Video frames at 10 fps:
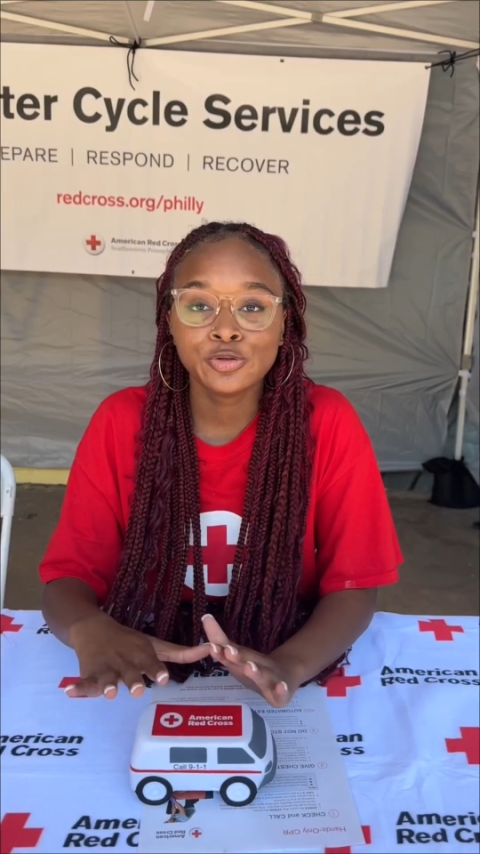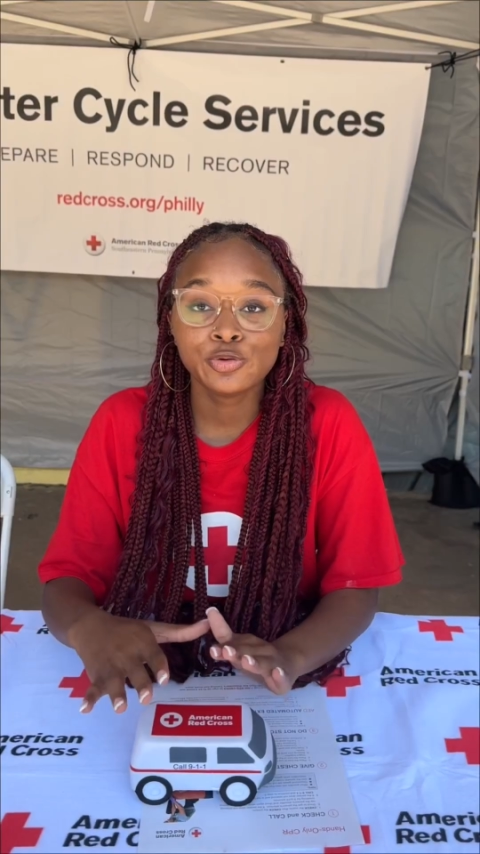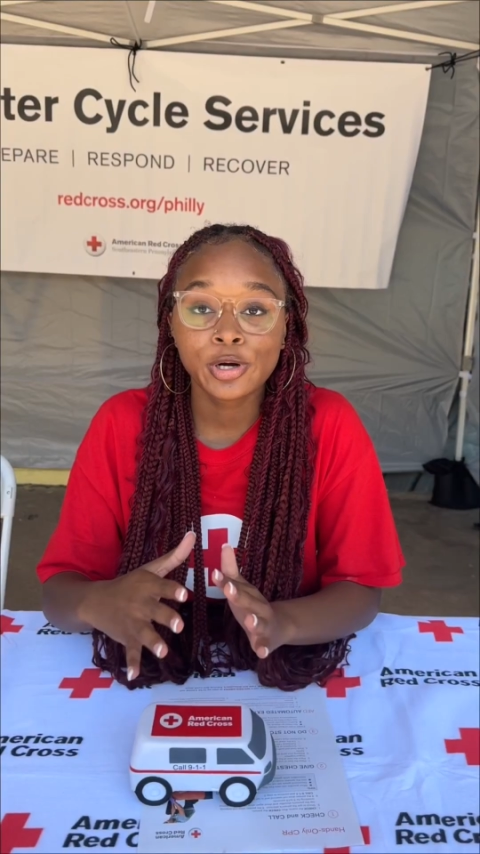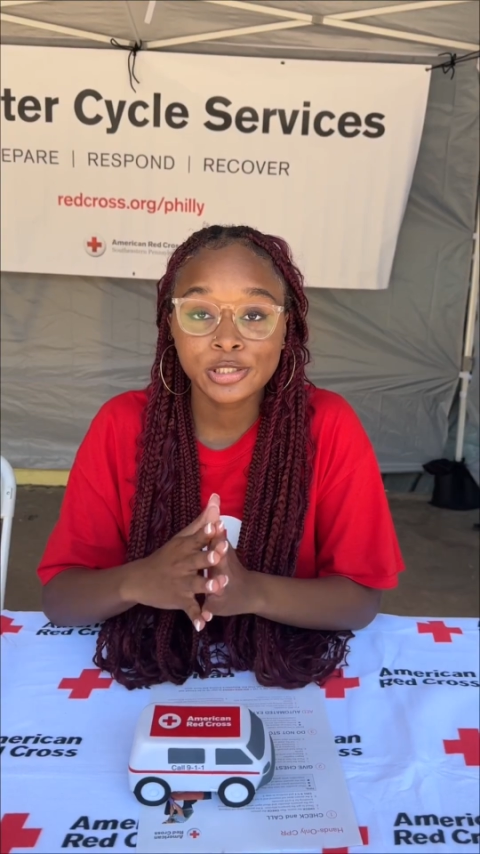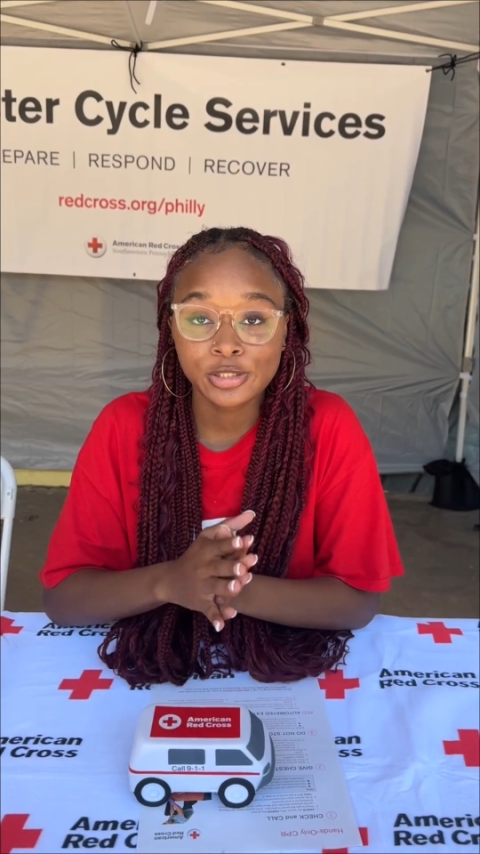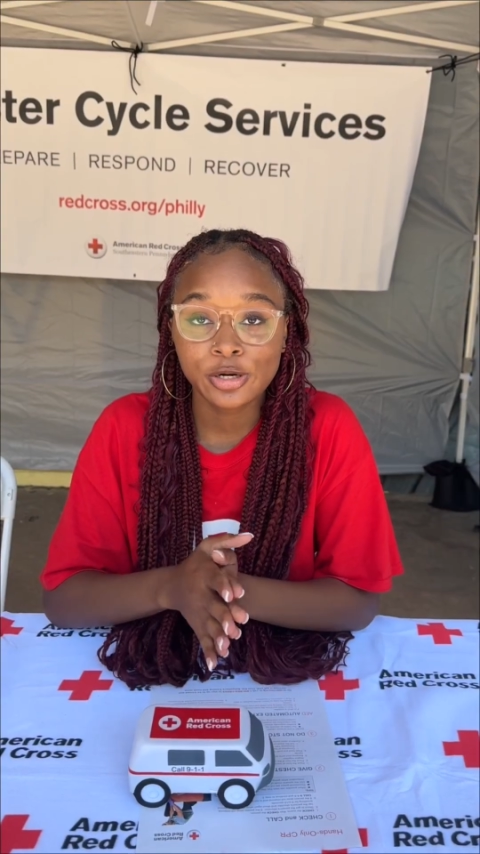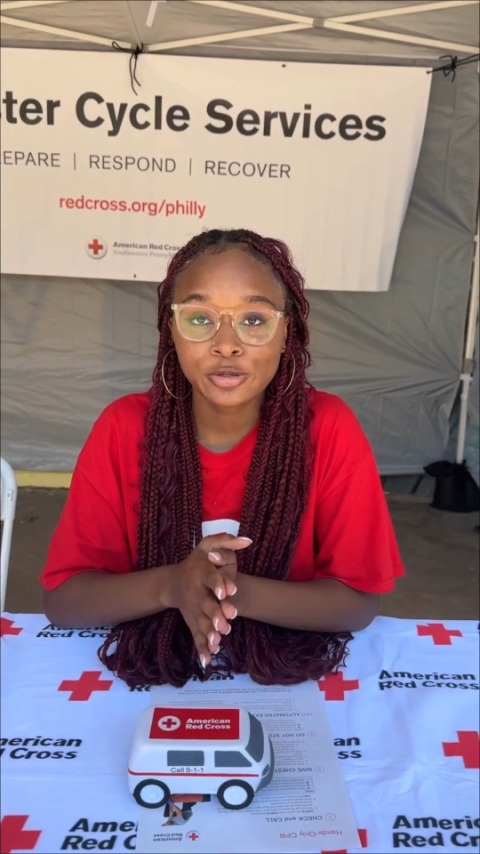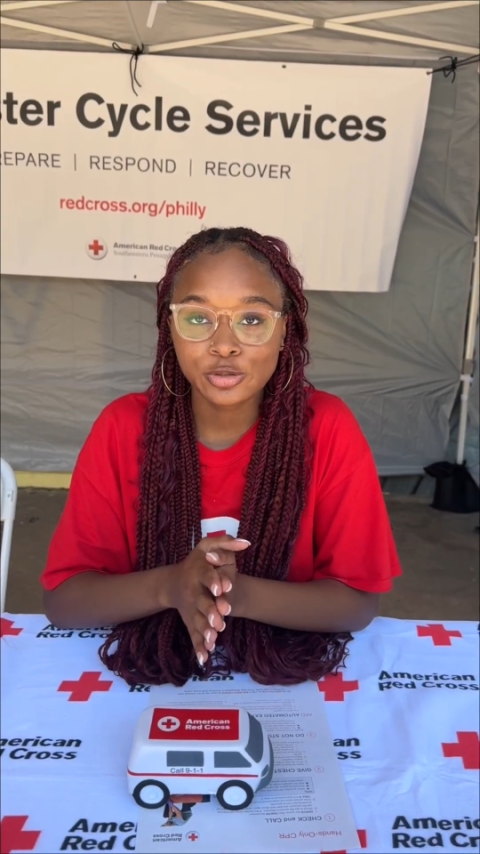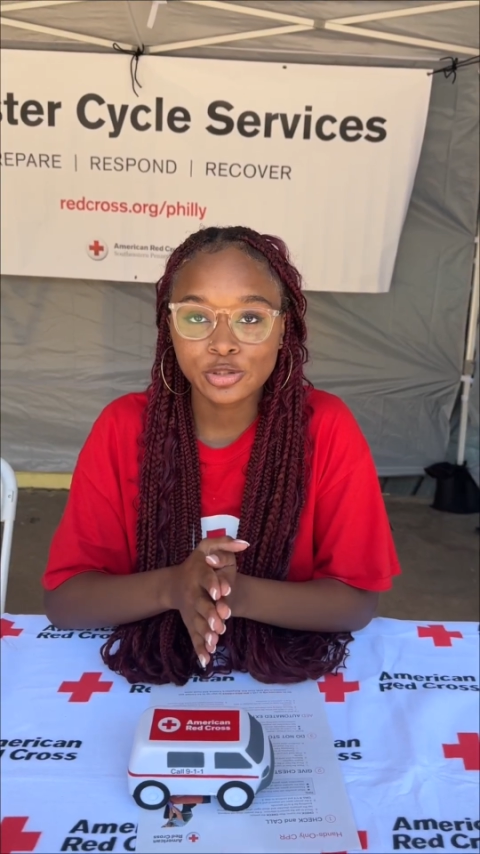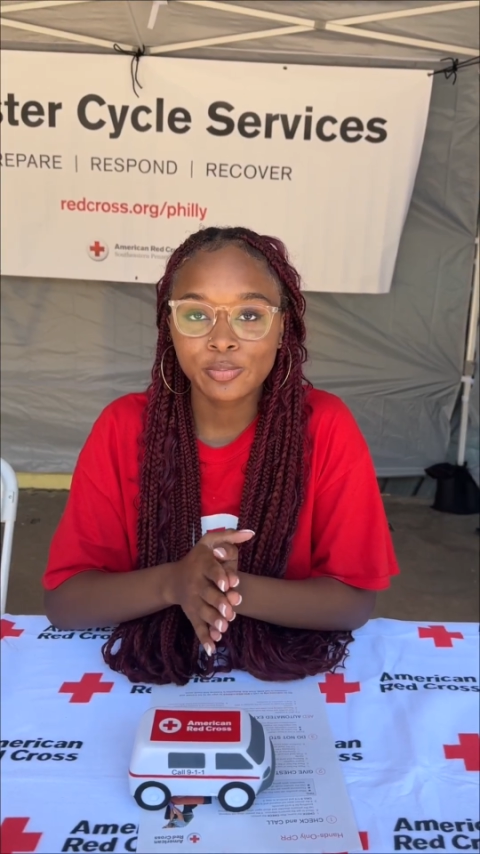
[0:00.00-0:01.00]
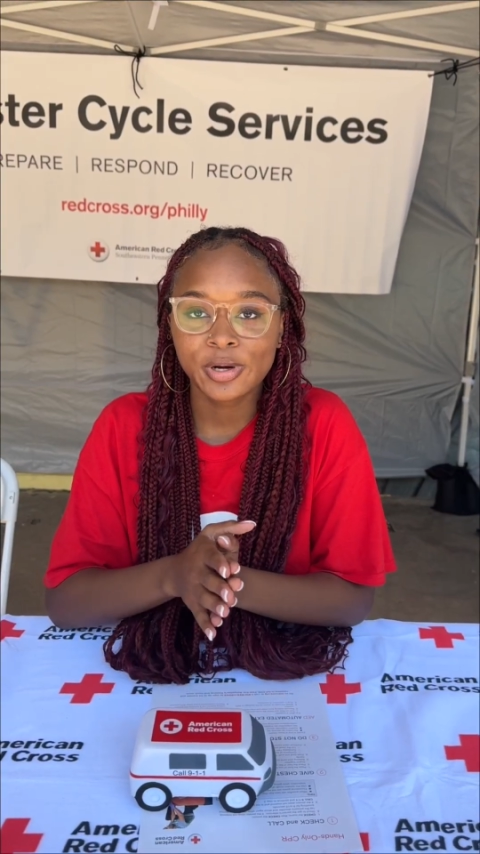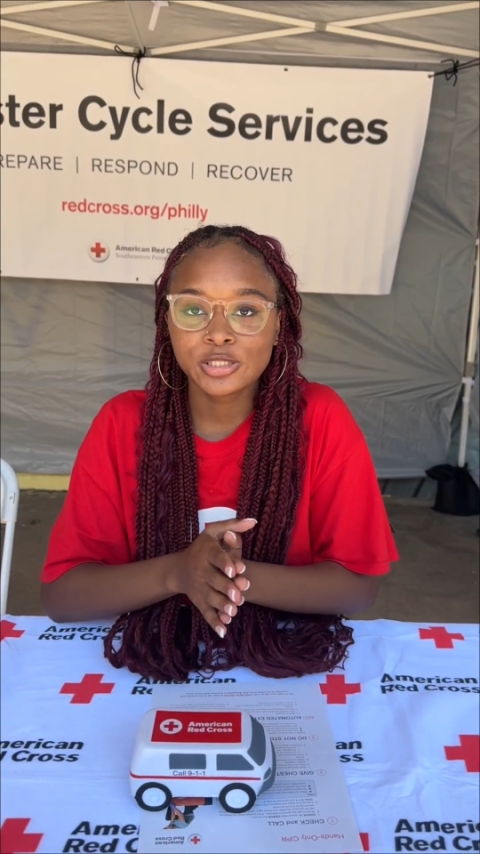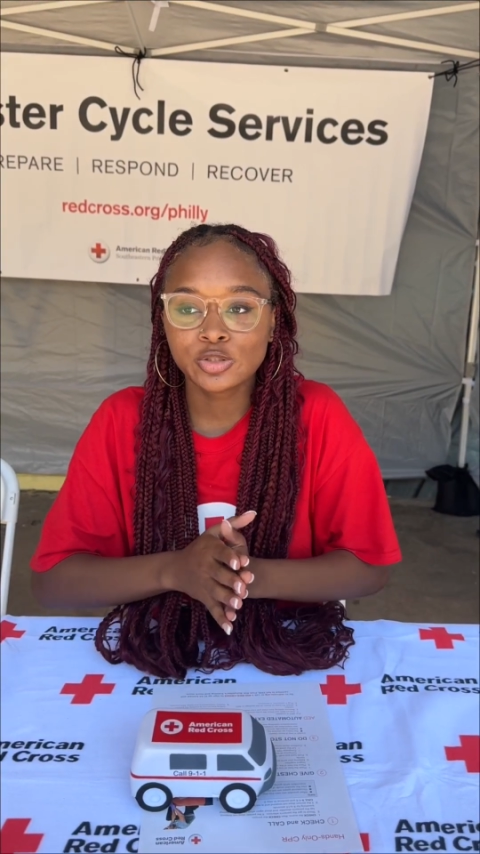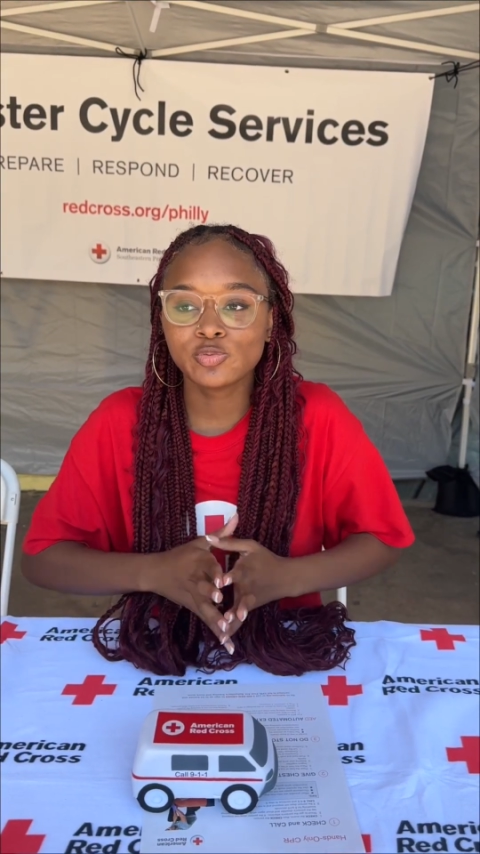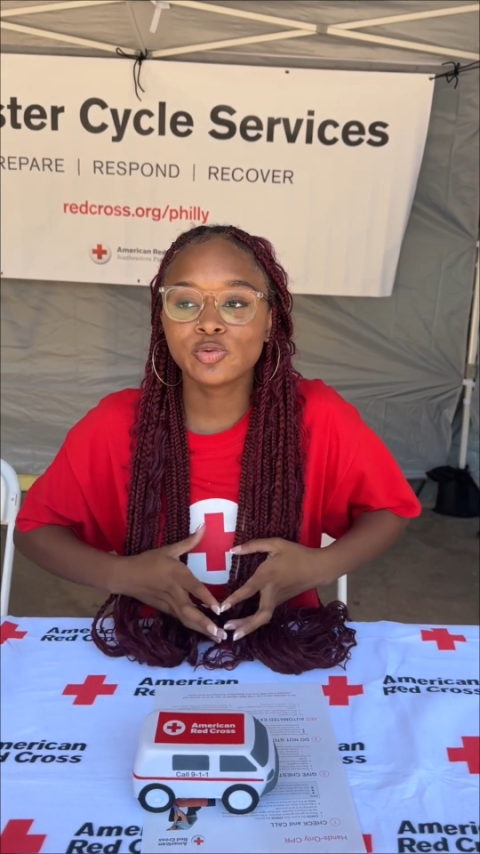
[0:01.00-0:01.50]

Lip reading: you are starting those compressions,